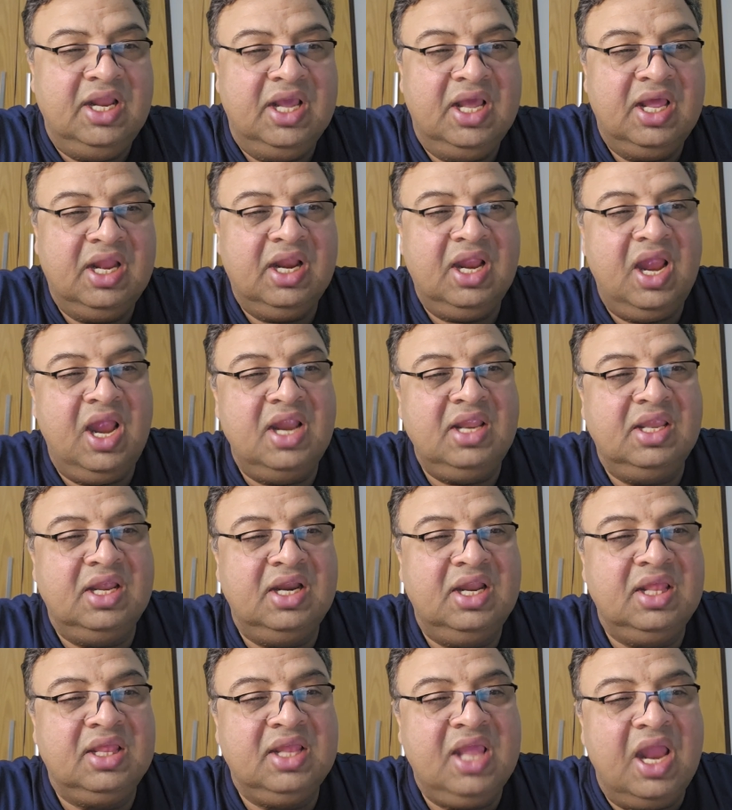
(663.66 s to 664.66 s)
clear and
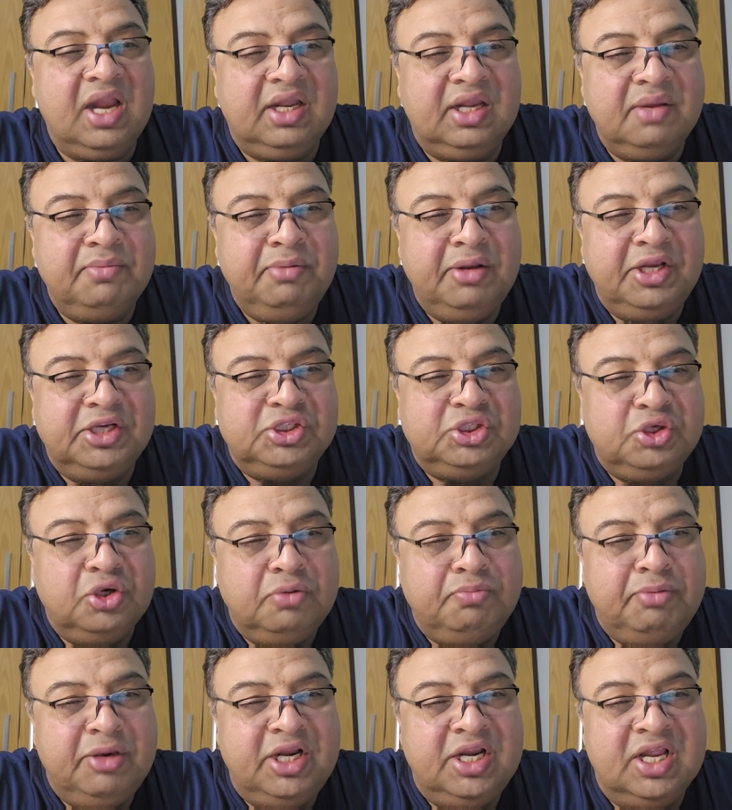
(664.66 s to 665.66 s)
the discectomy
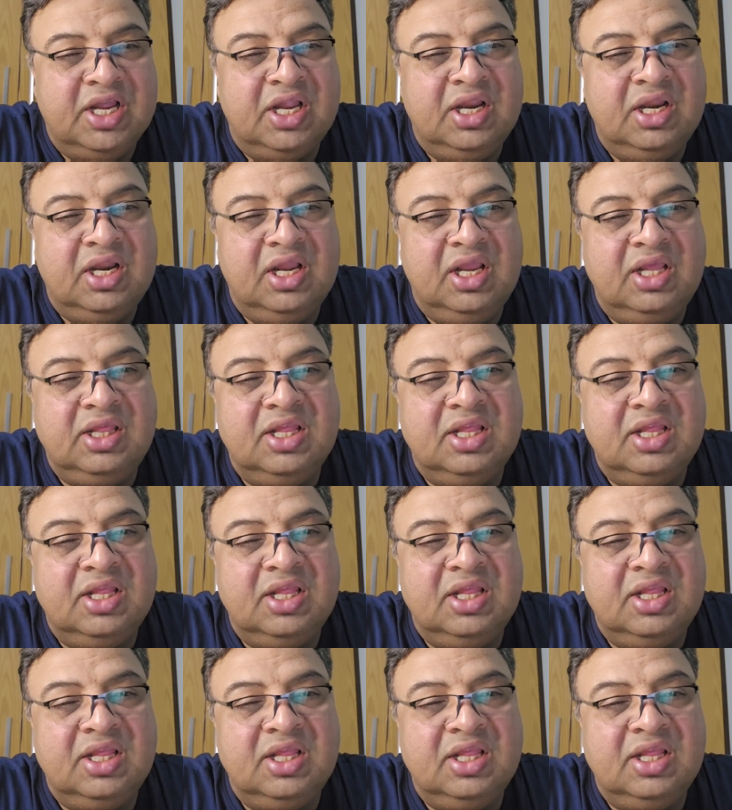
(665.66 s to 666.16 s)
should be done